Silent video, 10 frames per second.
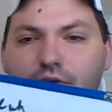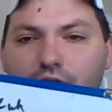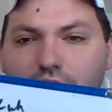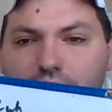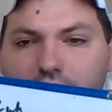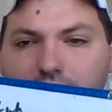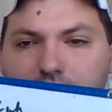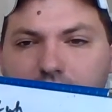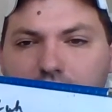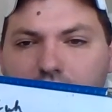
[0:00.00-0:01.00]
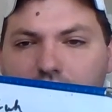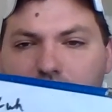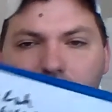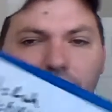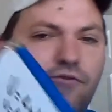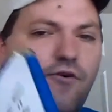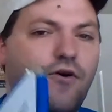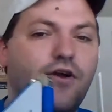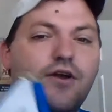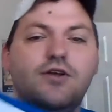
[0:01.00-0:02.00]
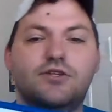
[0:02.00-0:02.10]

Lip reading: Okay? 84.